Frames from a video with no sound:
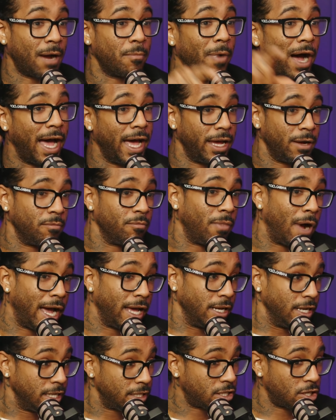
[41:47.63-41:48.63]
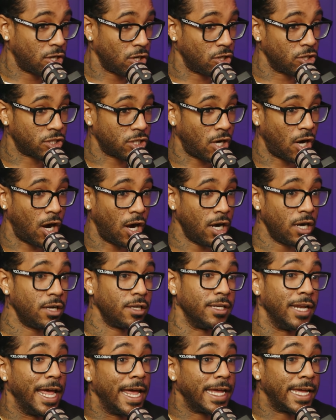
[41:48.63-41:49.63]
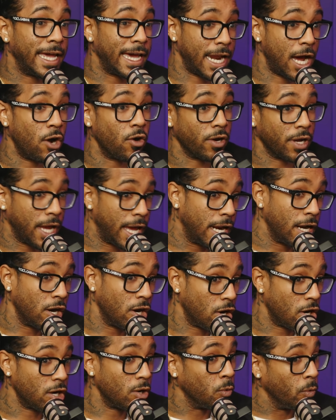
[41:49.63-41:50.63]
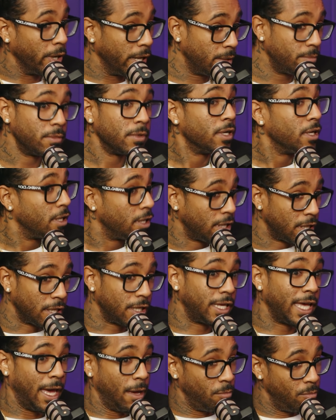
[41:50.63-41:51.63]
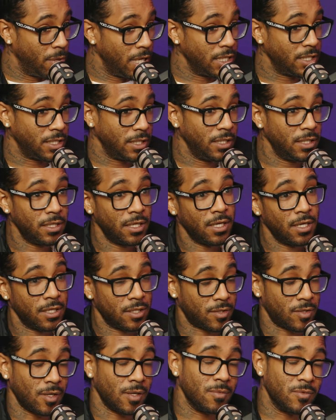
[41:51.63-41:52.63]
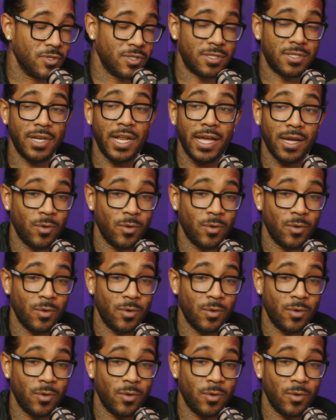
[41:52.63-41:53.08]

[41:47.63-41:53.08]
by by this girl's car. They get out, getting her whip, yeah. get busy. So I'm just like,